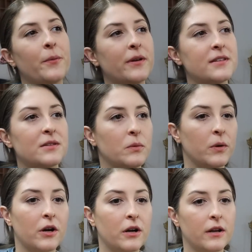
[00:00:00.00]
what is the
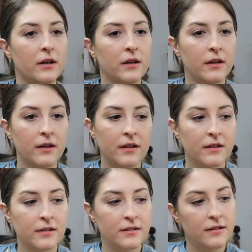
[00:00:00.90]
word?
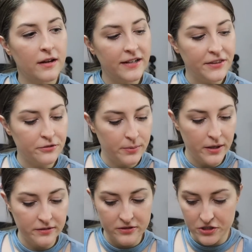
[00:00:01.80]
Not
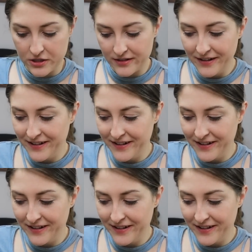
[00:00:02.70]
anthropology.